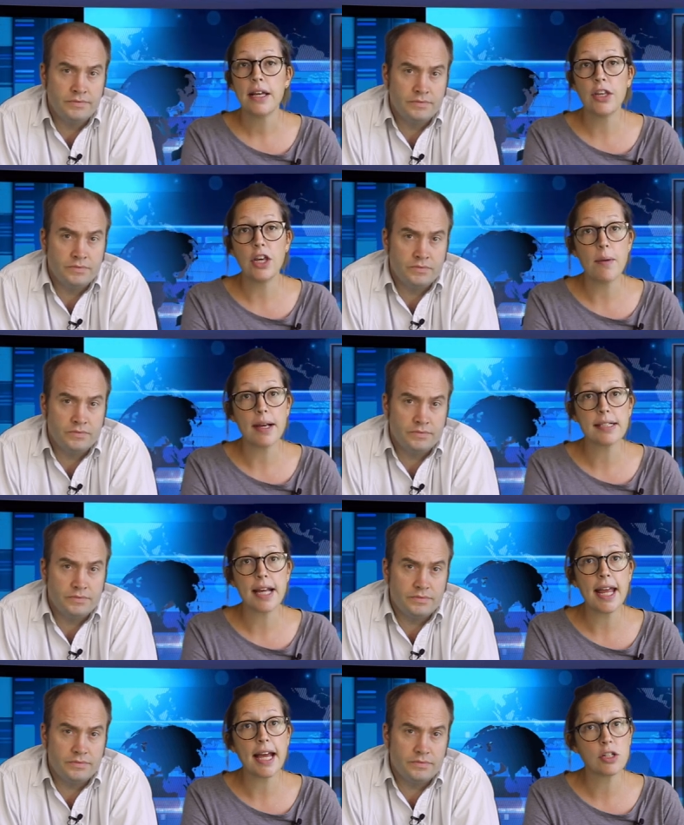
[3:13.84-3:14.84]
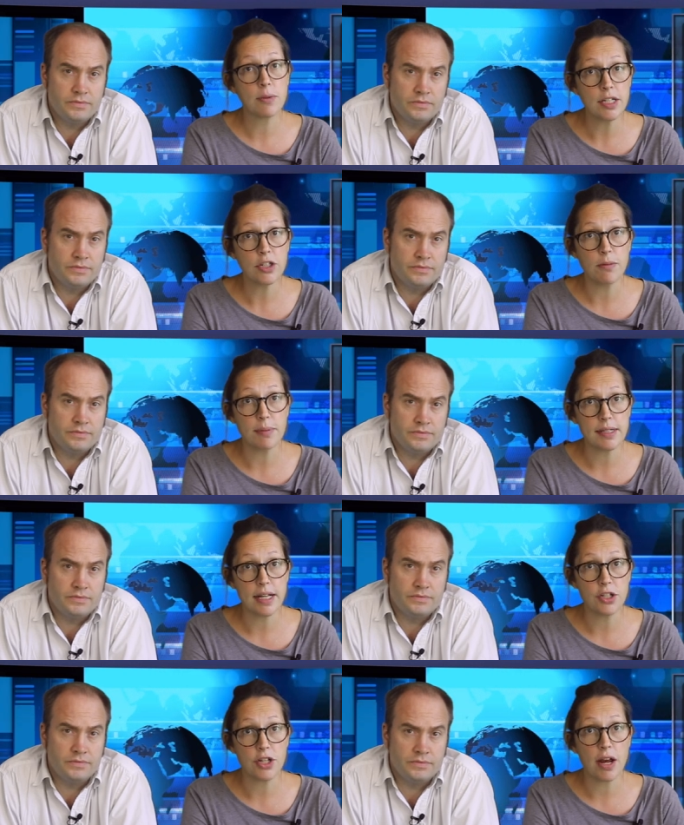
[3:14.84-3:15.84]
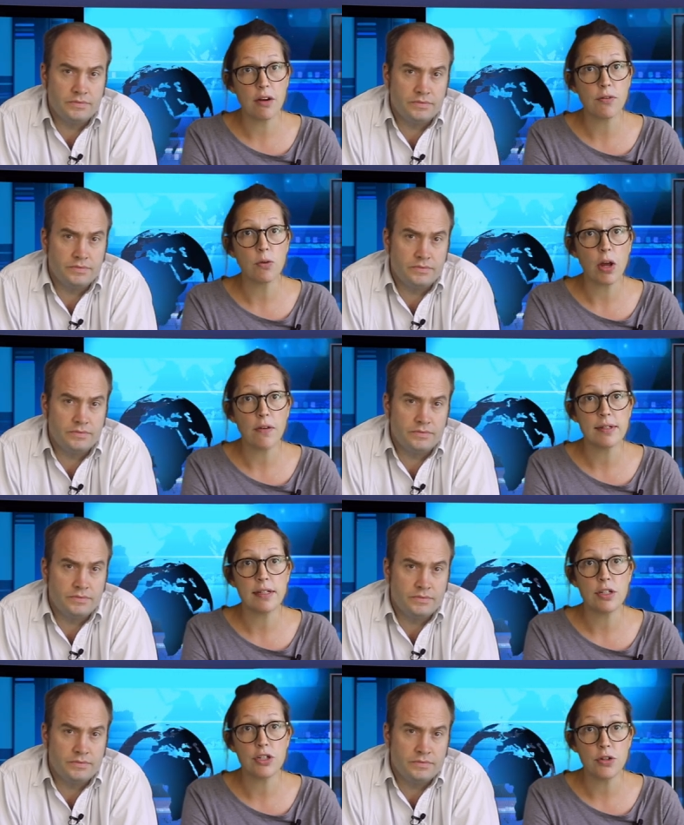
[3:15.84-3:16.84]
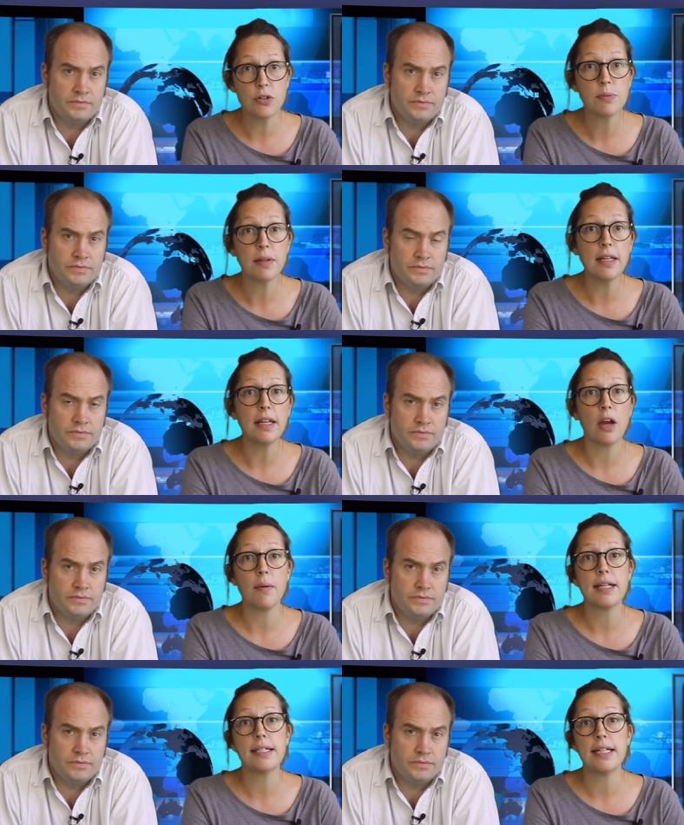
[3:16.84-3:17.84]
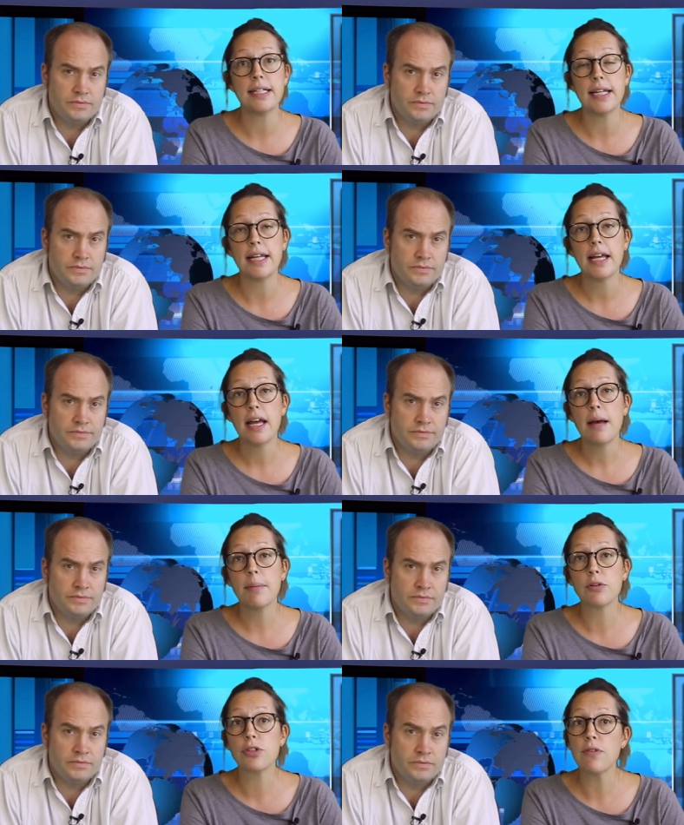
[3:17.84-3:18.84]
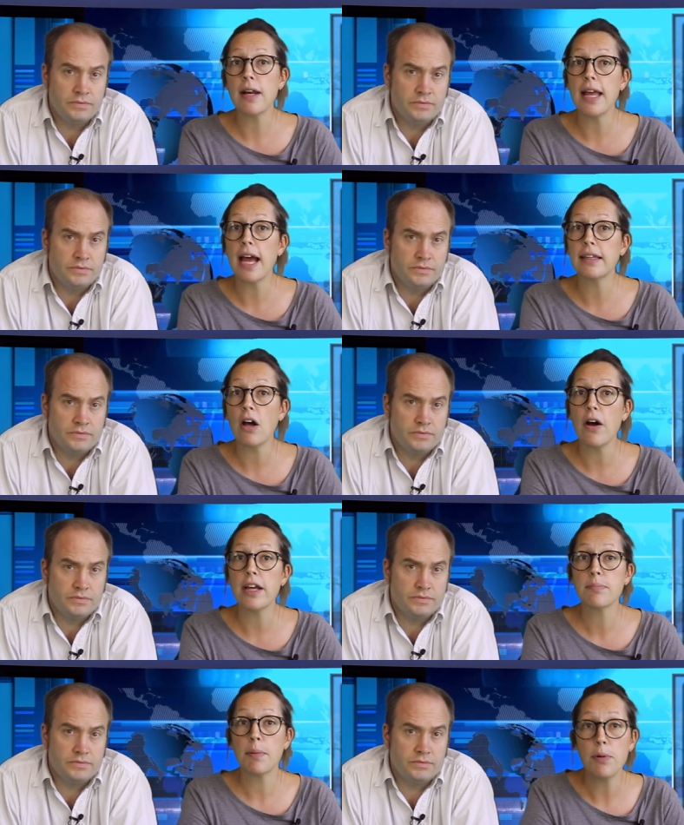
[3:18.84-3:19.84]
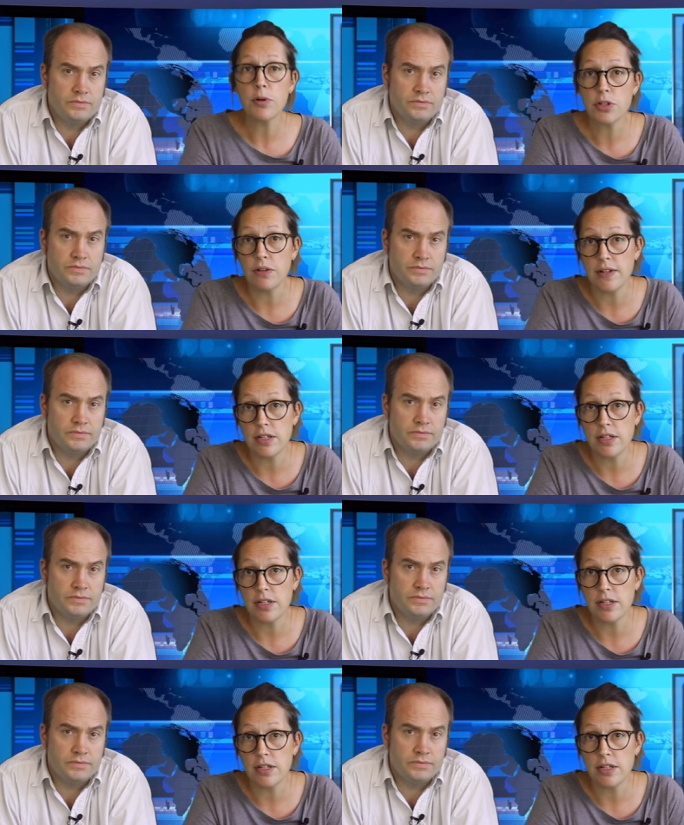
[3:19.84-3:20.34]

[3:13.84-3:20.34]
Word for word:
Speaker 1: The USA had 22% share of all overseas students within the OECD, but Australia had the highest proportion of